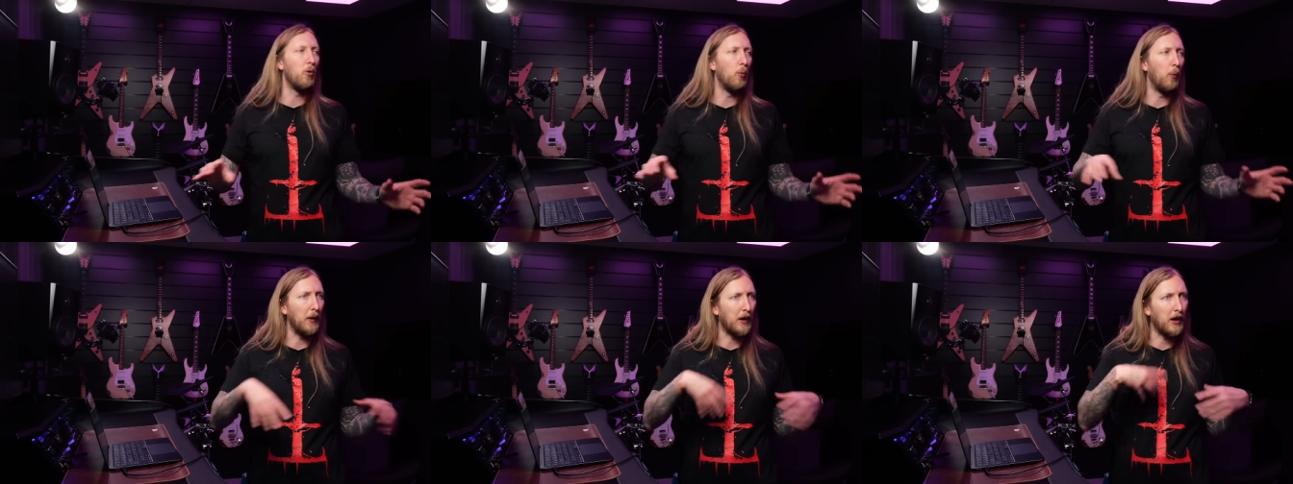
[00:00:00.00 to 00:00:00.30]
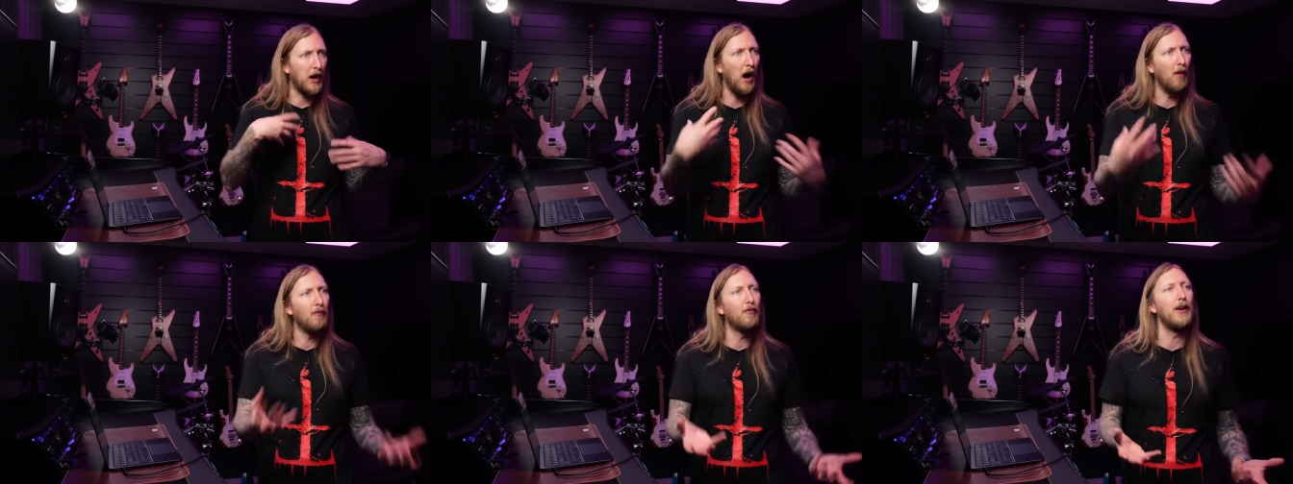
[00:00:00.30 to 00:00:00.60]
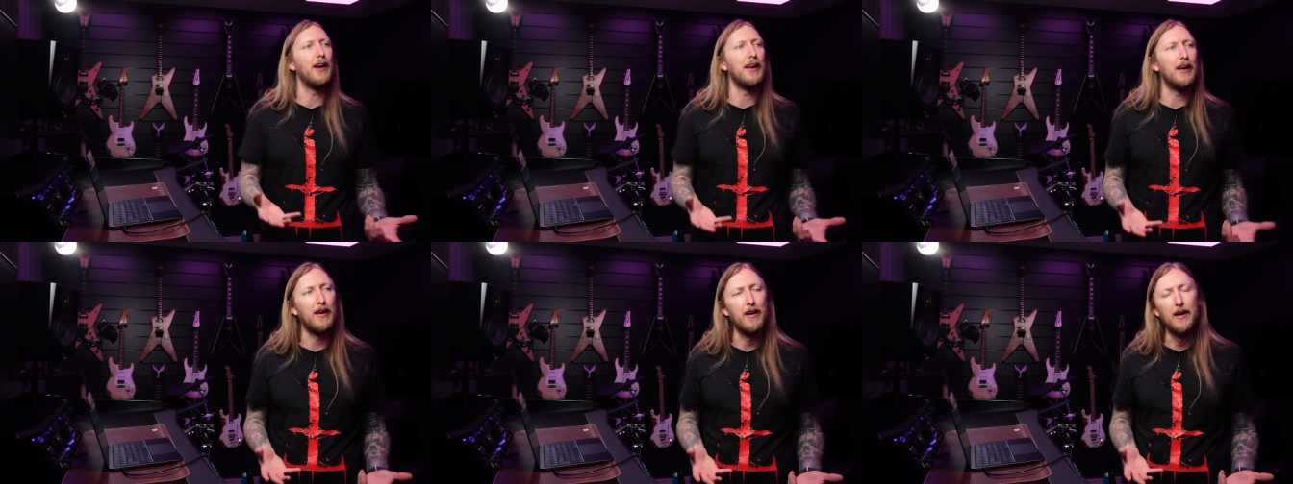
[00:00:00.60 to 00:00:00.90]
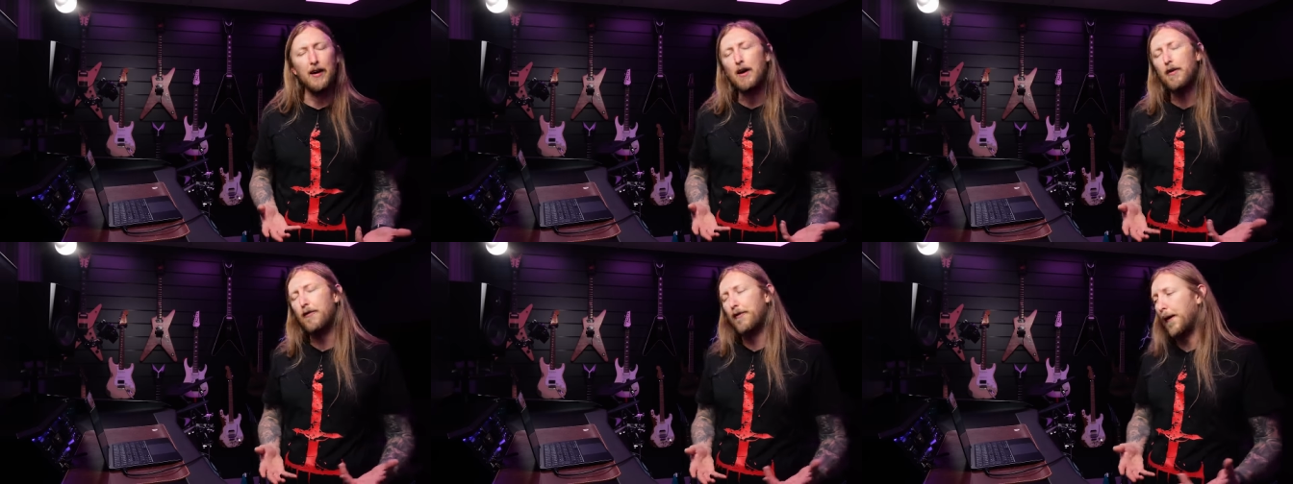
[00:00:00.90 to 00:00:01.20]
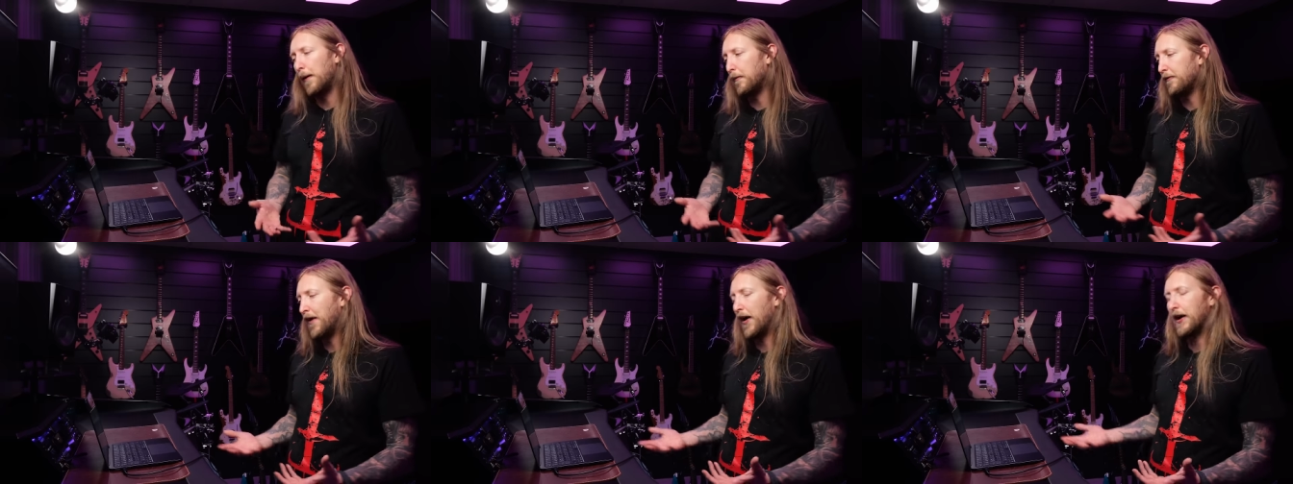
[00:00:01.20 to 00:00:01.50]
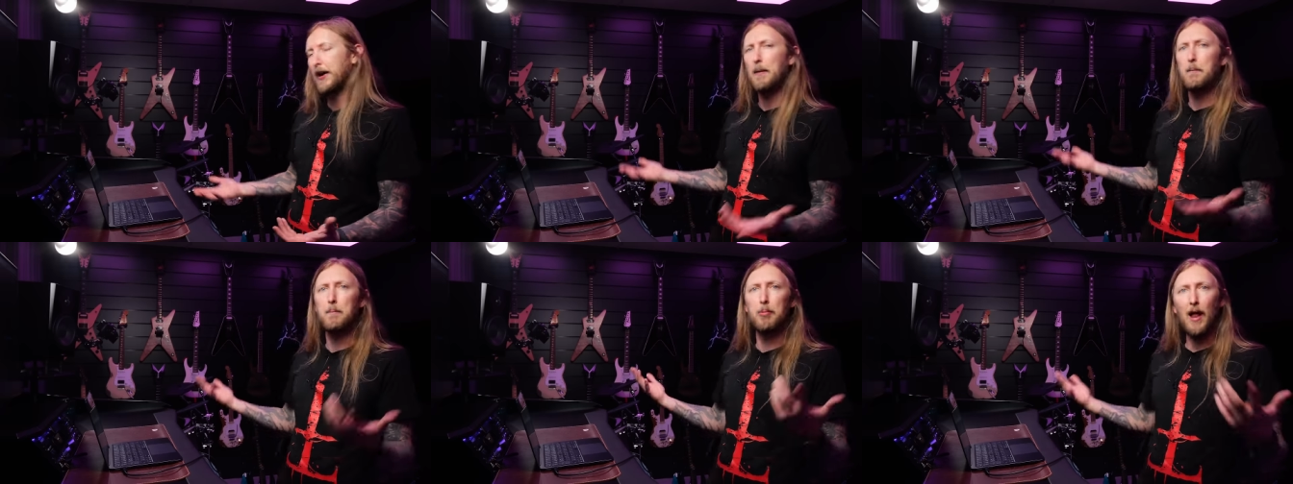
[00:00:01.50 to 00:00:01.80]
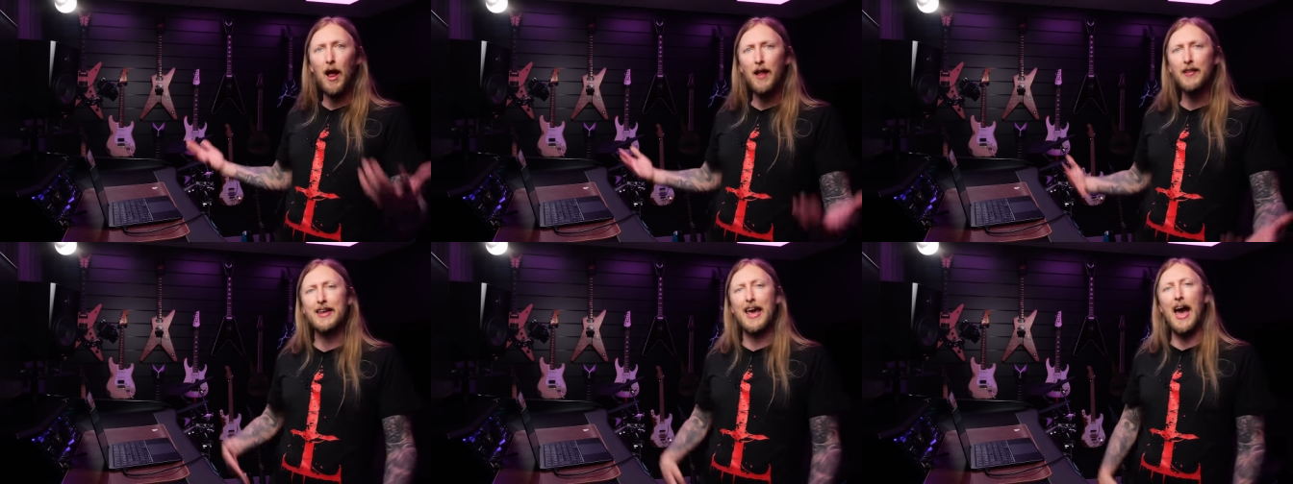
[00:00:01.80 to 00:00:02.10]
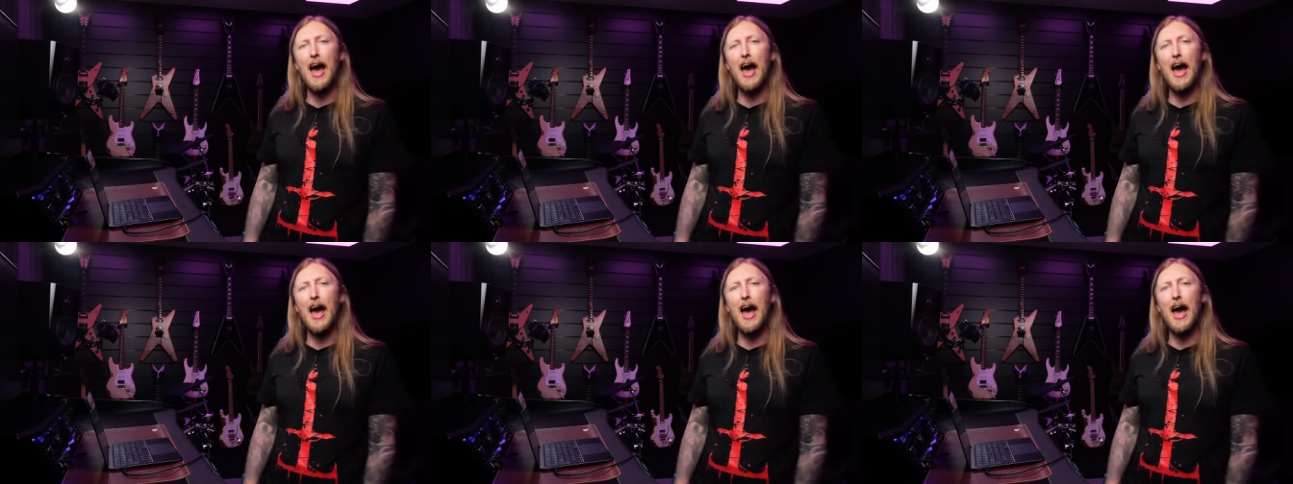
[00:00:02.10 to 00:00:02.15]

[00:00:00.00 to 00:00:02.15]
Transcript: you're recovering from fucking blood